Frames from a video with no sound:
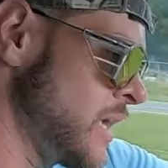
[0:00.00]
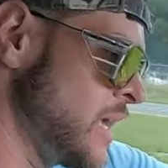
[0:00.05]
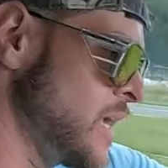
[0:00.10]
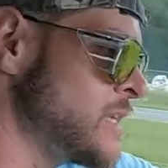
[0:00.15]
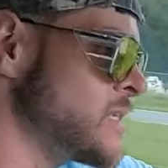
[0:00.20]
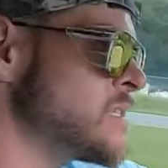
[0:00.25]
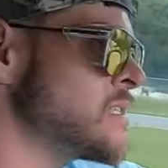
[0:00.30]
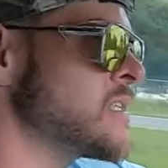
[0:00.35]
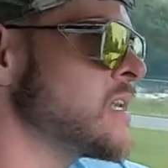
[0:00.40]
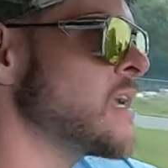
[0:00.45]
think
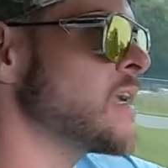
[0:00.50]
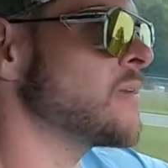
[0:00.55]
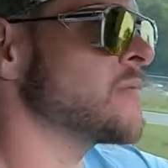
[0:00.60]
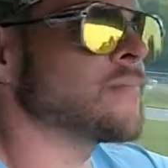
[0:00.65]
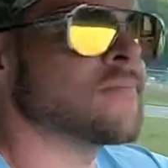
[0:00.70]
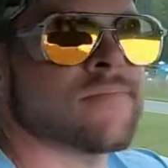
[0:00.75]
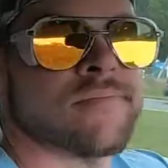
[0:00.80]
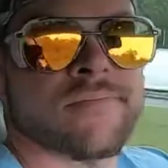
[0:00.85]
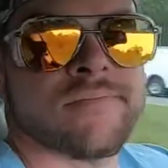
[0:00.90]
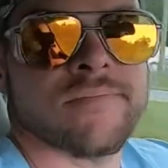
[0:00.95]
it would be full of
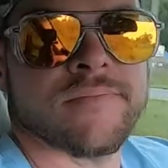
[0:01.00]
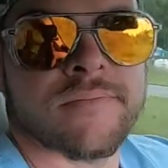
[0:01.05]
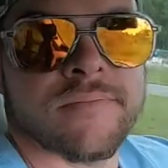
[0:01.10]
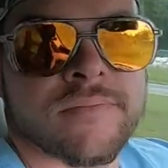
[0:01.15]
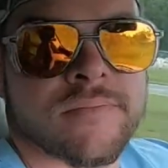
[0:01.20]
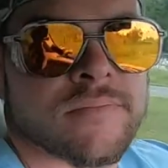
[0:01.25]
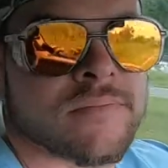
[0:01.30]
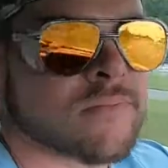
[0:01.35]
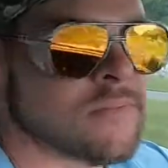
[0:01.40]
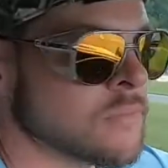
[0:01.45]
calories,
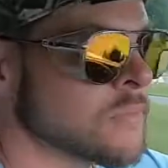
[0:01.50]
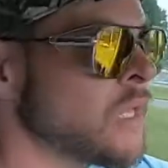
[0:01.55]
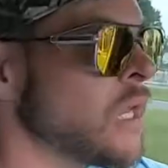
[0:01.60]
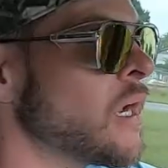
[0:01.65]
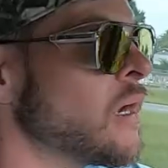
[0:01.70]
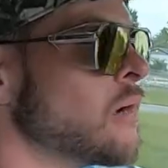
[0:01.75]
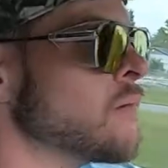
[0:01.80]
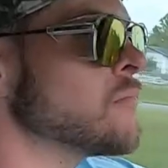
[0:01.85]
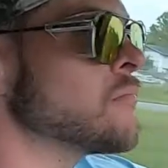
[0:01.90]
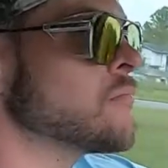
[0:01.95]
but it's also
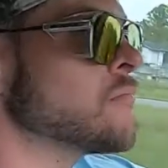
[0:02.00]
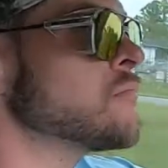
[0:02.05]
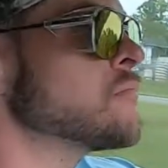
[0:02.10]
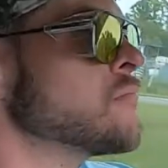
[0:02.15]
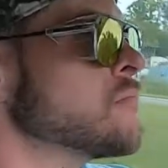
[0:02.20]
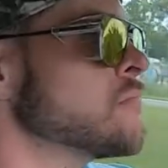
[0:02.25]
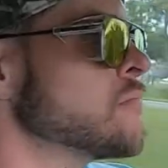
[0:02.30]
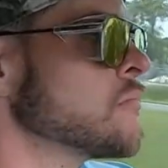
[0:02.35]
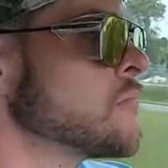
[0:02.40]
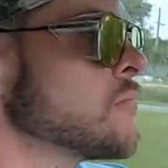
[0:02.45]
yeah. not. So
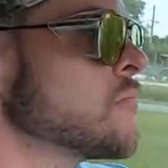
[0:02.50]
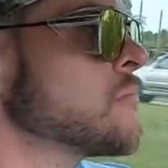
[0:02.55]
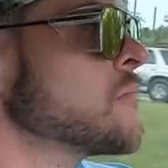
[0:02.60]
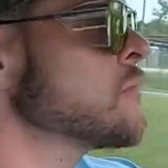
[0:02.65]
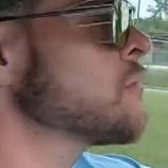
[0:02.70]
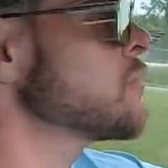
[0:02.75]
it's like it's,